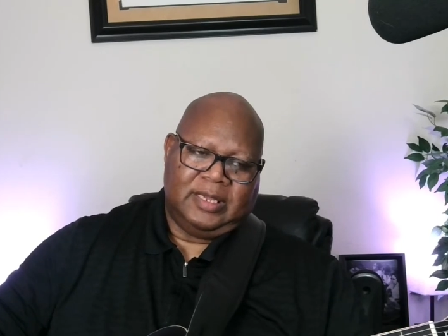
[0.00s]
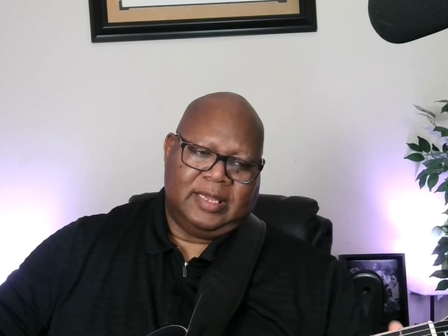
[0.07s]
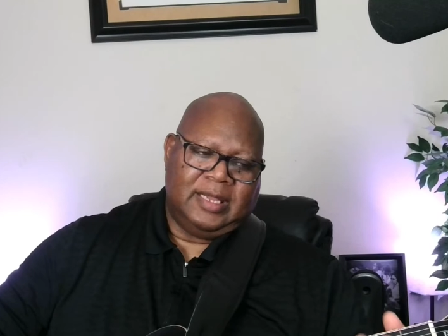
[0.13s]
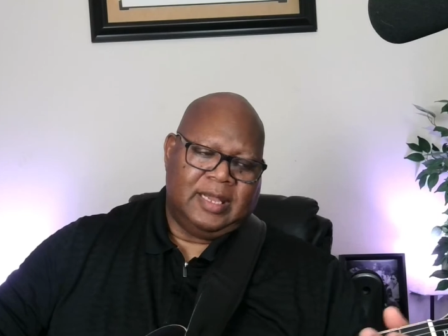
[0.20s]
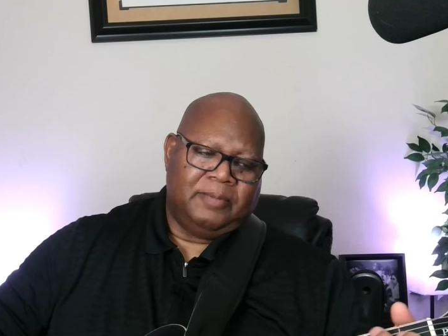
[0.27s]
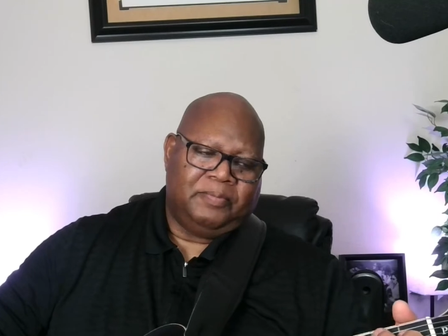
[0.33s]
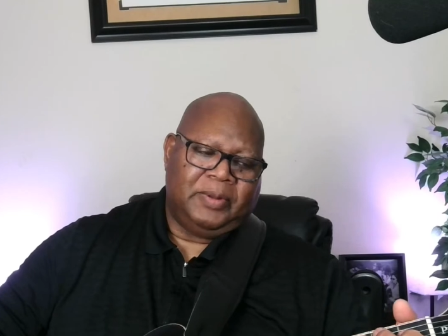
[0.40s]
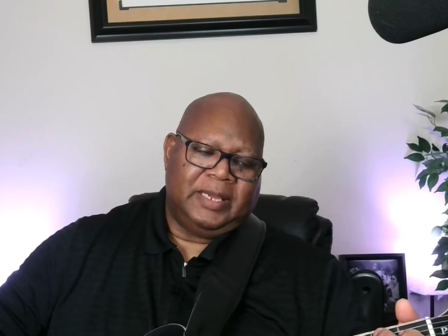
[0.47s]

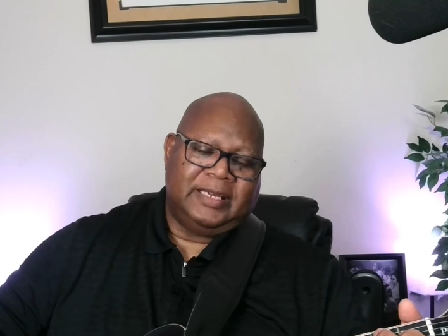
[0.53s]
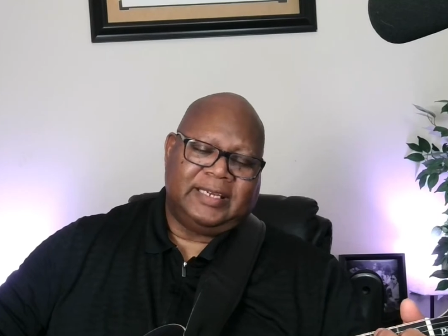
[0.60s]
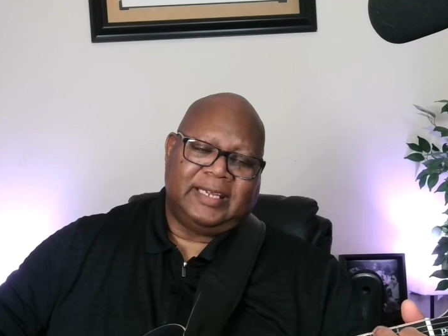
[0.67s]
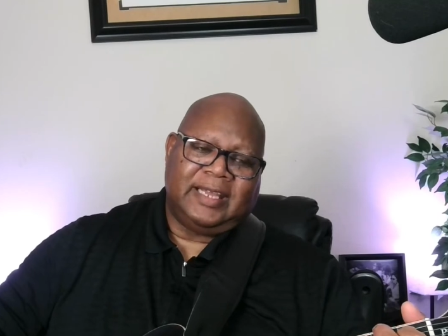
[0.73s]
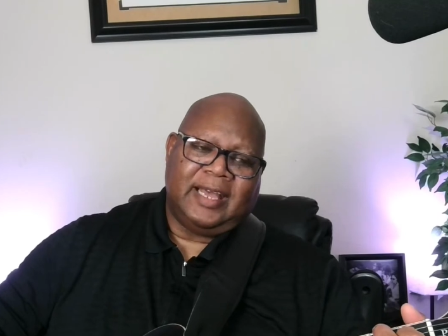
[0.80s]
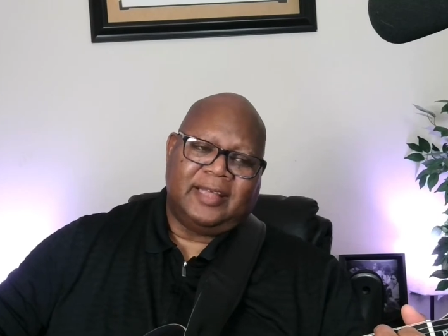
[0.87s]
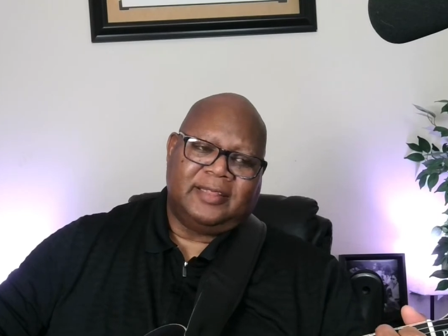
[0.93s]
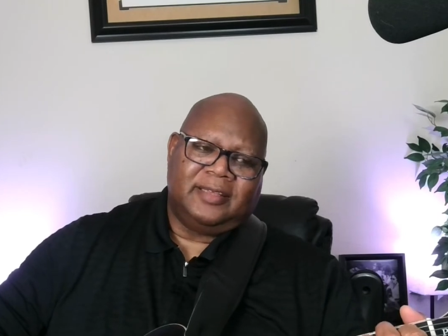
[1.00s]
and play it
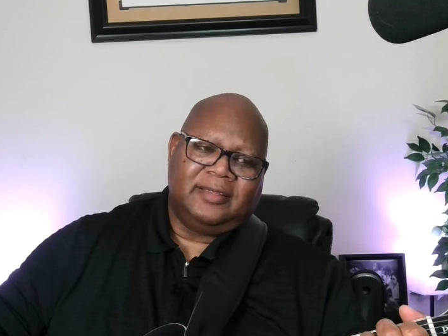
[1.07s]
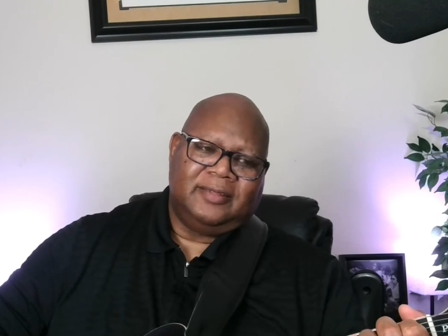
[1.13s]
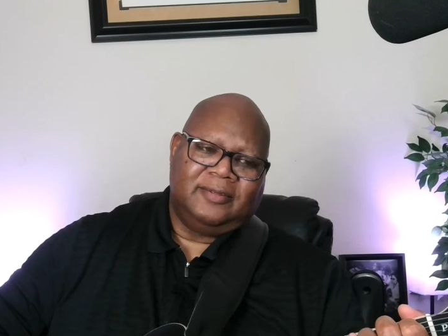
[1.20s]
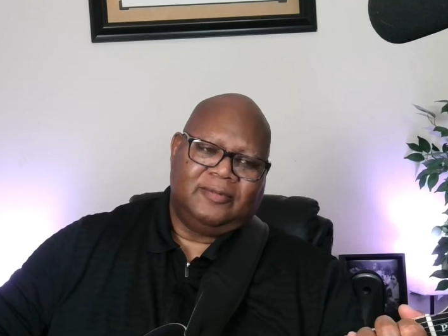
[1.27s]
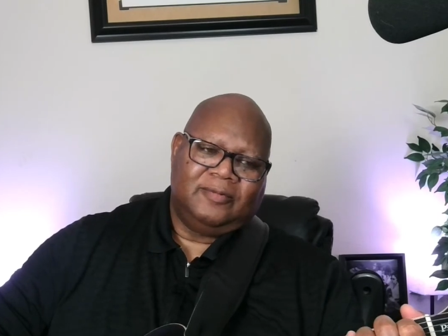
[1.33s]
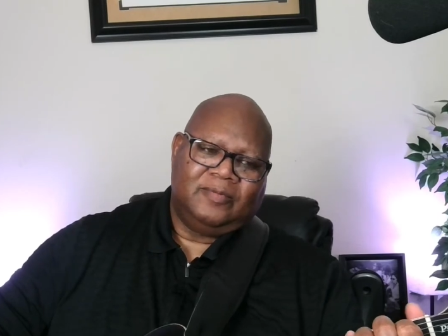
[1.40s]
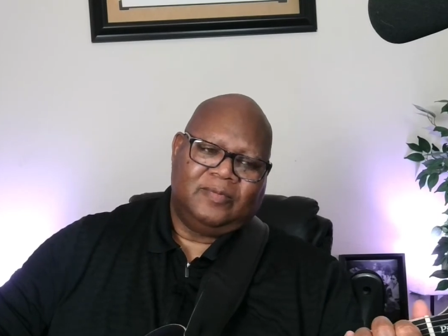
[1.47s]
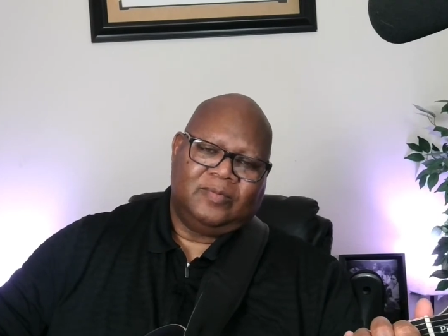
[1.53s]
together.
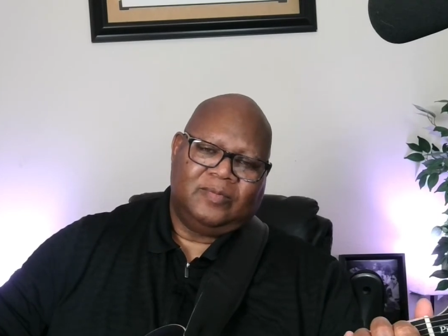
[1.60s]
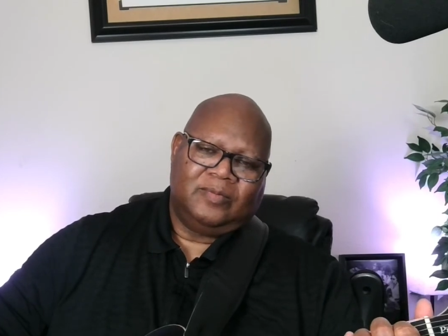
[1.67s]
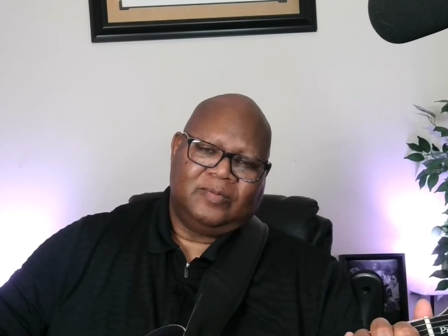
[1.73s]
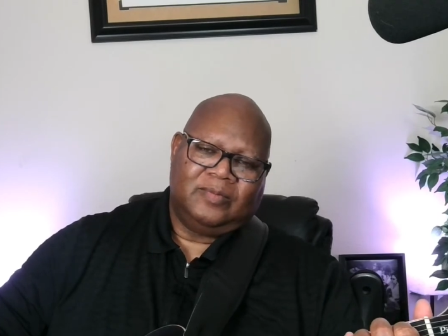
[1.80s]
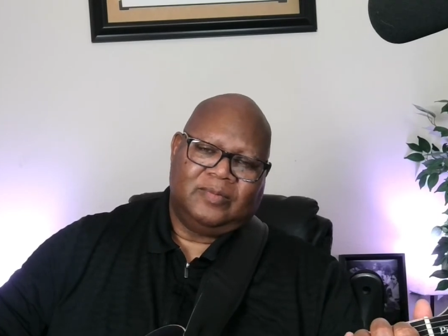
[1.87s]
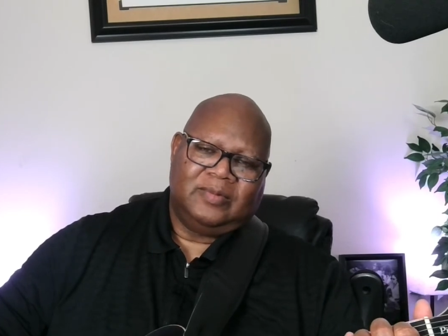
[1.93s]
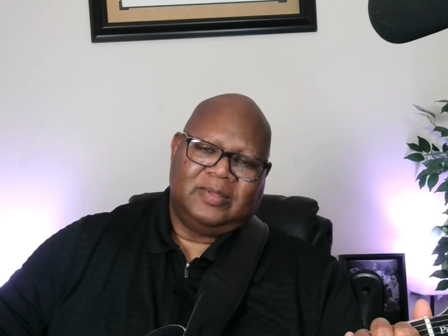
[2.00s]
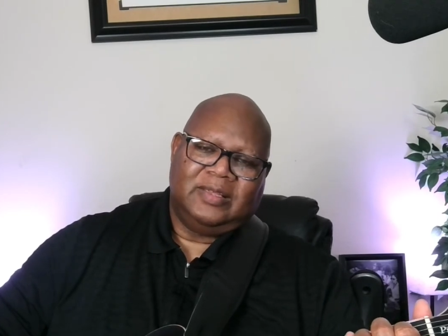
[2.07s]

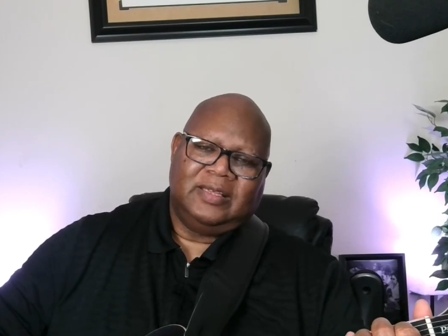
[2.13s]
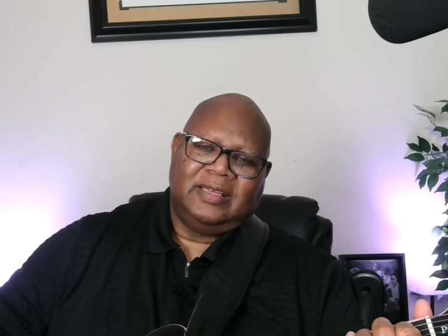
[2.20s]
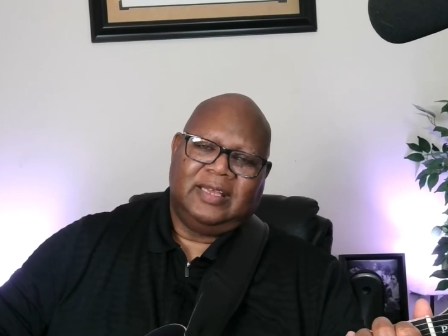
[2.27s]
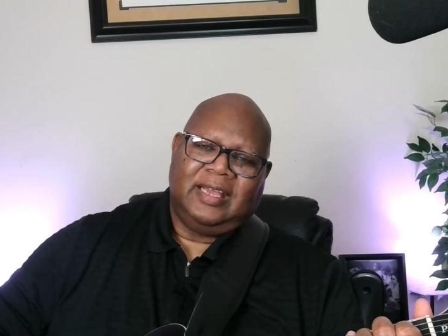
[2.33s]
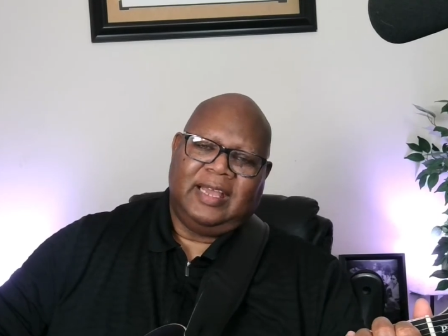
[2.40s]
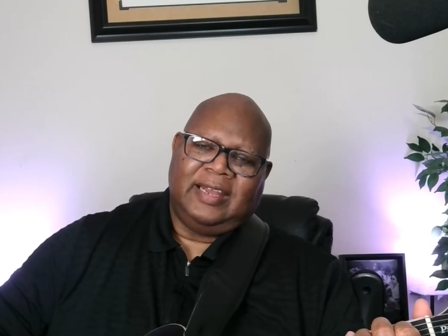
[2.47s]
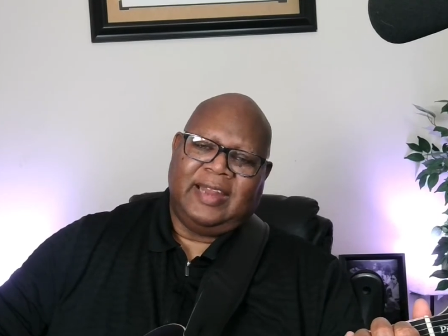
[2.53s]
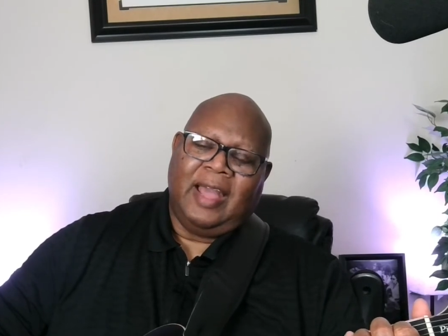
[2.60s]

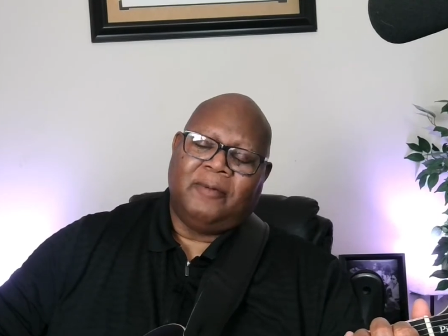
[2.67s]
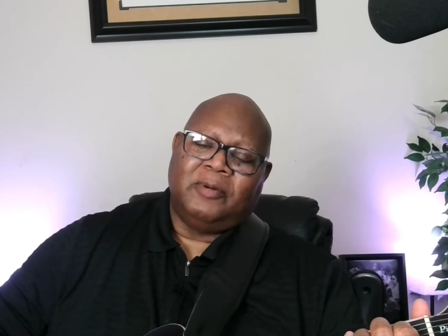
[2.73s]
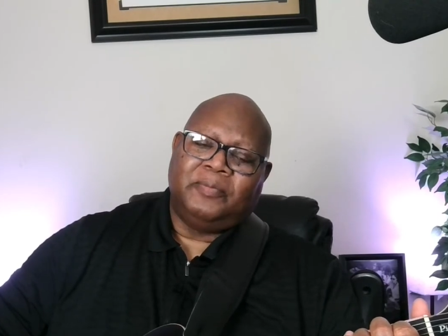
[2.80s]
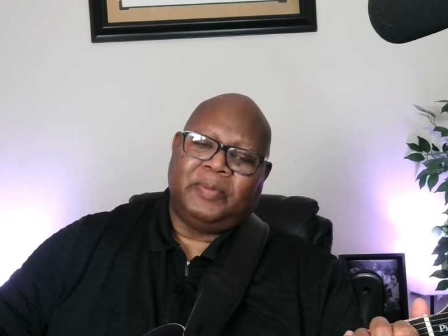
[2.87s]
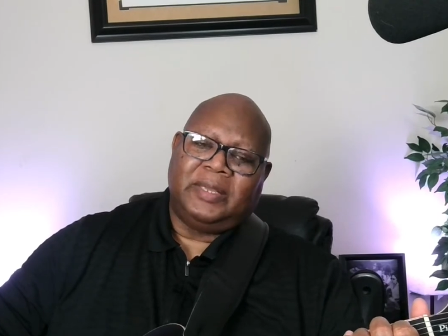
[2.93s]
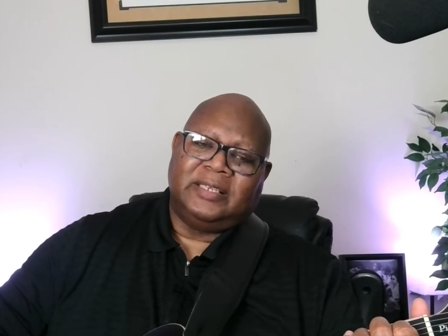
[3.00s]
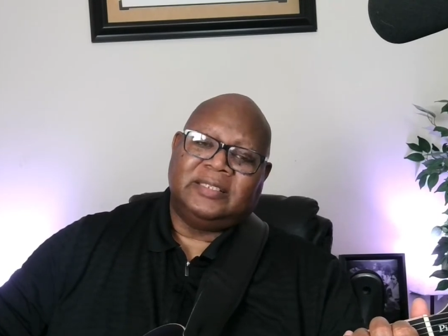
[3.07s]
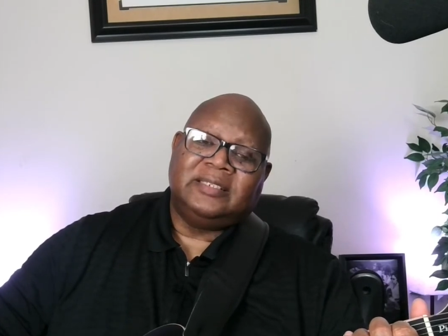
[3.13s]
And that would
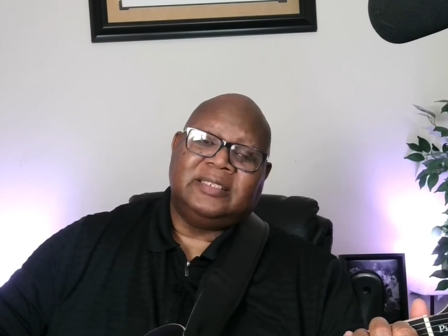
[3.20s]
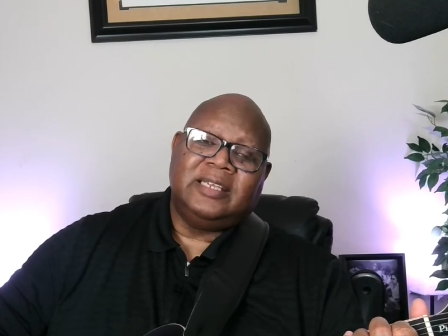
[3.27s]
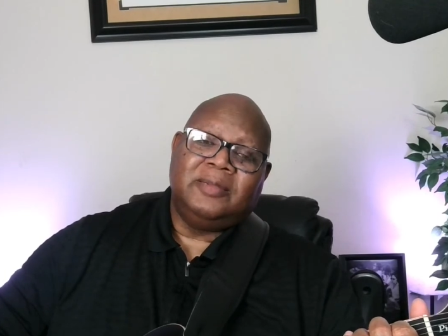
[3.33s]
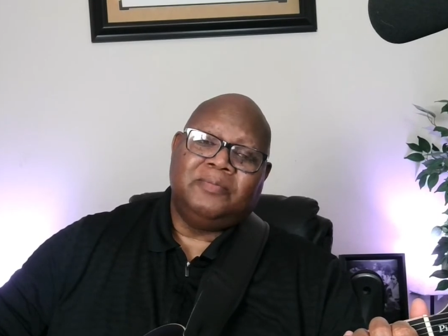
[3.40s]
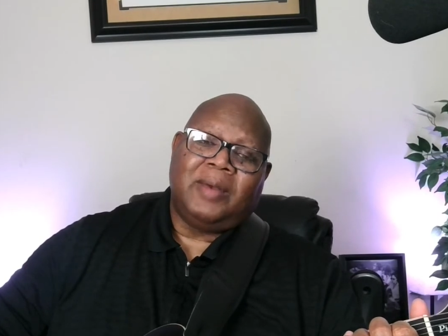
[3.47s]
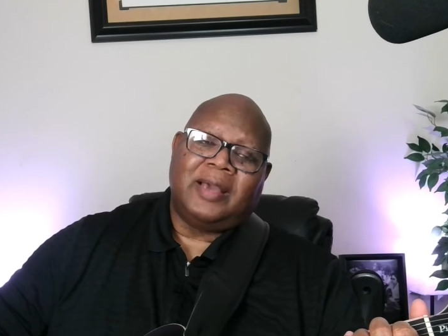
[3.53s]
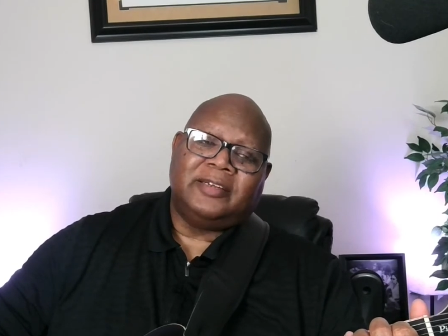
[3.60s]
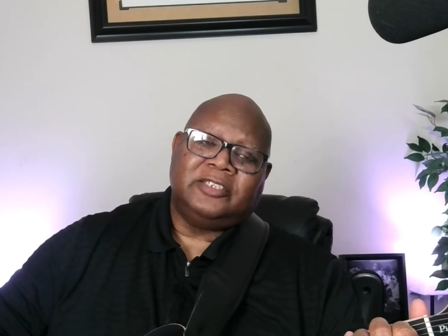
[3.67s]
be a C
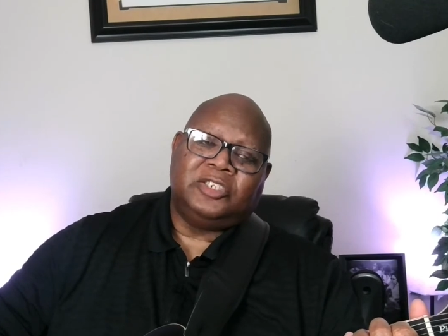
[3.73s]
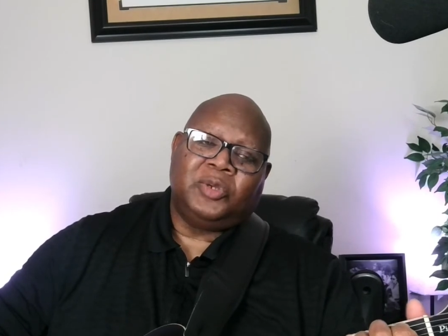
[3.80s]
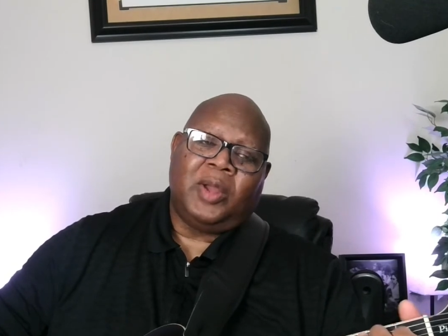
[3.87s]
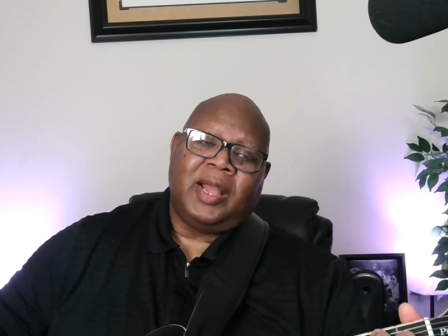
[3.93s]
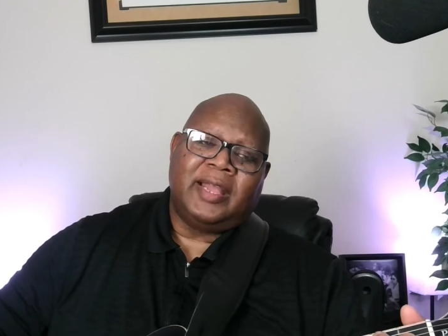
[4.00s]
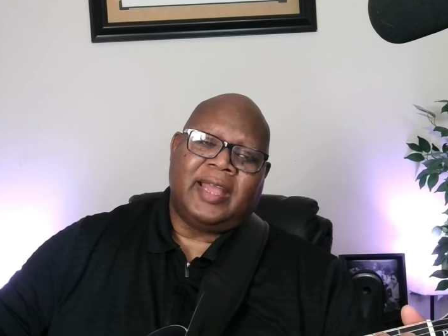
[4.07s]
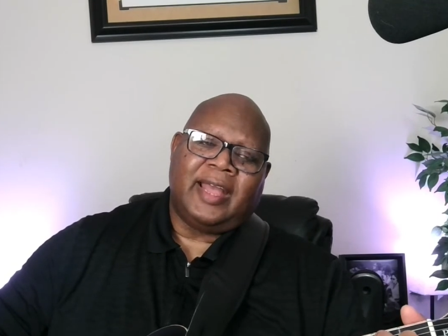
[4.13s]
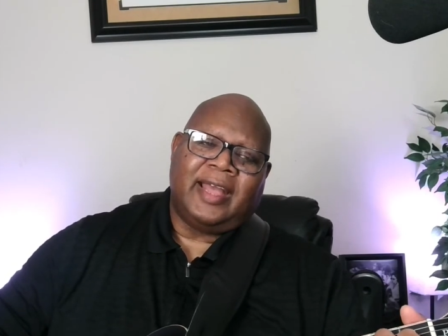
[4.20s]
minor
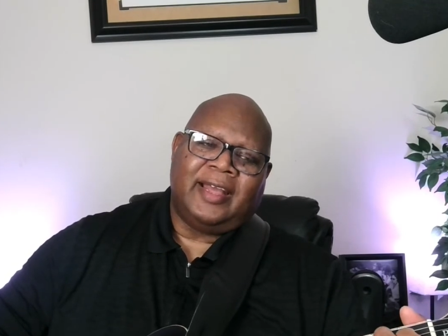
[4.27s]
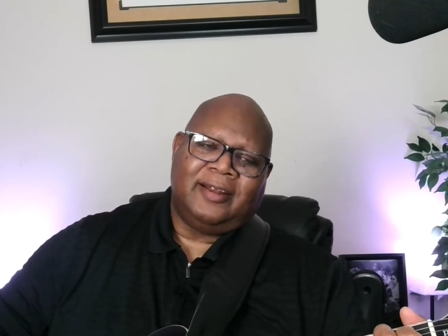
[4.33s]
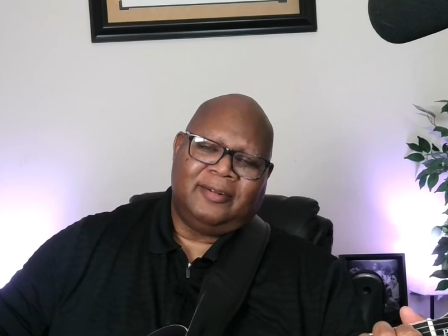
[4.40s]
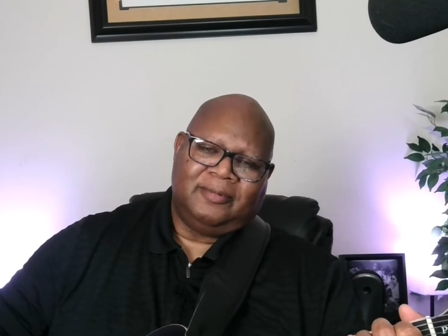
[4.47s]
triad.